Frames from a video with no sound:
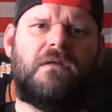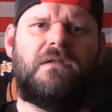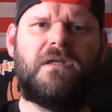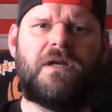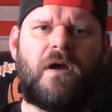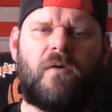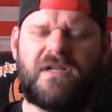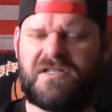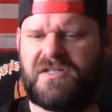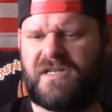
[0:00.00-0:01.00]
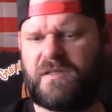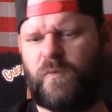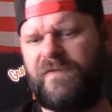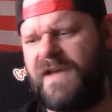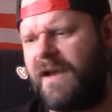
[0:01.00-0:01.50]
It's just
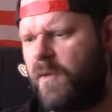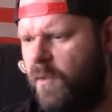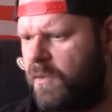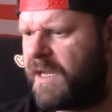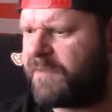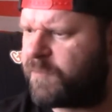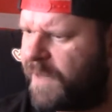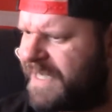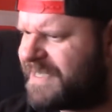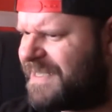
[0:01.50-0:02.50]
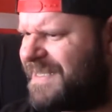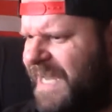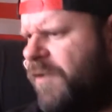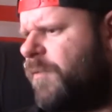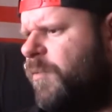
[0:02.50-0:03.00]
we've got a whole lot of racist,
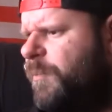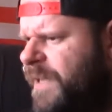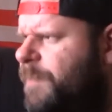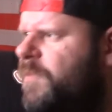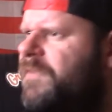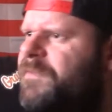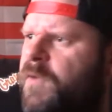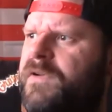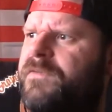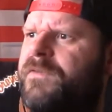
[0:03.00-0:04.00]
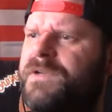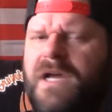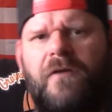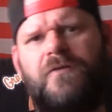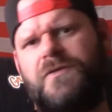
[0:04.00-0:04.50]
terrible people that voted for
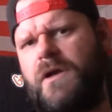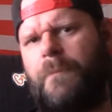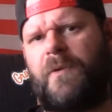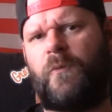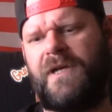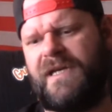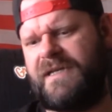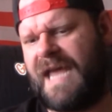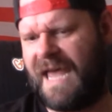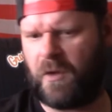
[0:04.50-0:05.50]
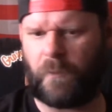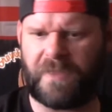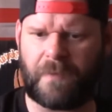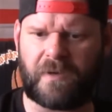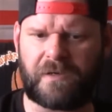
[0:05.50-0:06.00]
Donald Trump, and we need to help
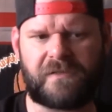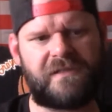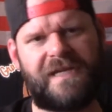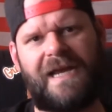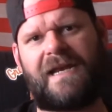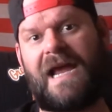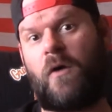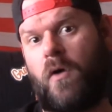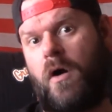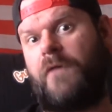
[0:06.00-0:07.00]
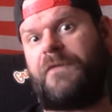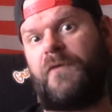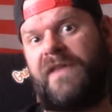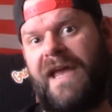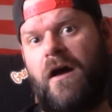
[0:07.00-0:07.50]
them understand how
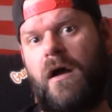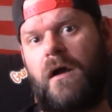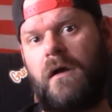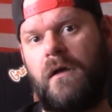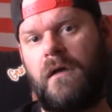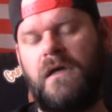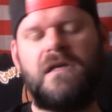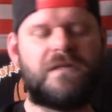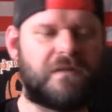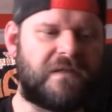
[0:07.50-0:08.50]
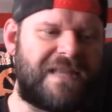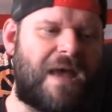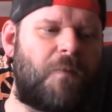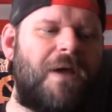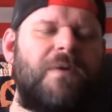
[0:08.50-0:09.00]
awful they are, so
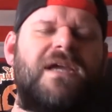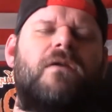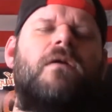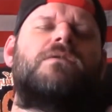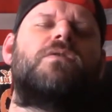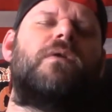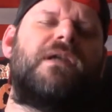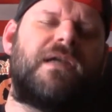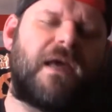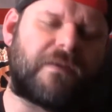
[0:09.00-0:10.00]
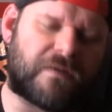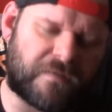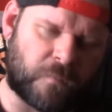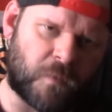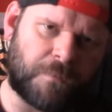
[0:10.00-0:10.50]
that way we can all join together
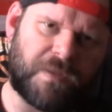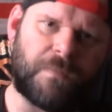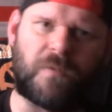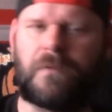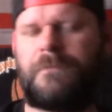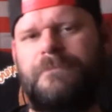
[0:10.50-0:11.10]
as one people.